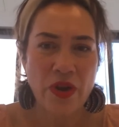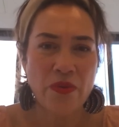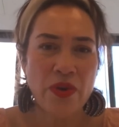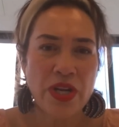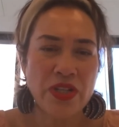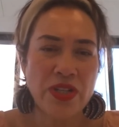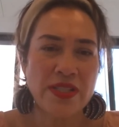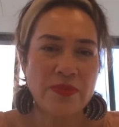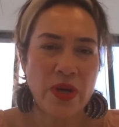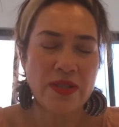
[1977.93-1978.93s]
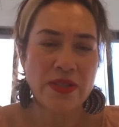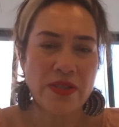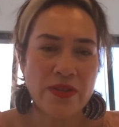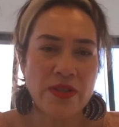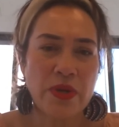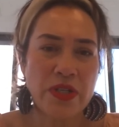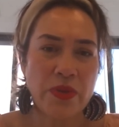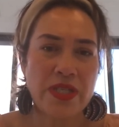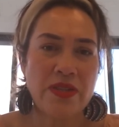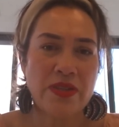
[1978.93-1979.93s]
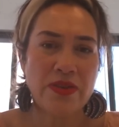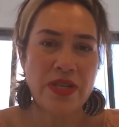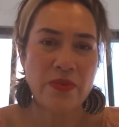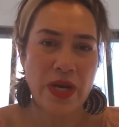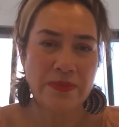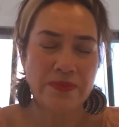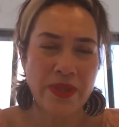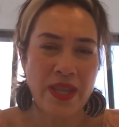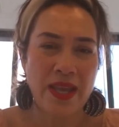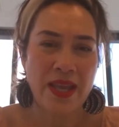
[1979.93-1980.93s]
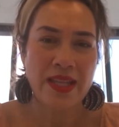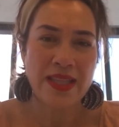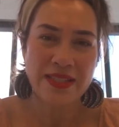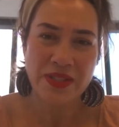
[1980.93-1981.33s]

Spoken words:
reach these milestones by 2031, and that's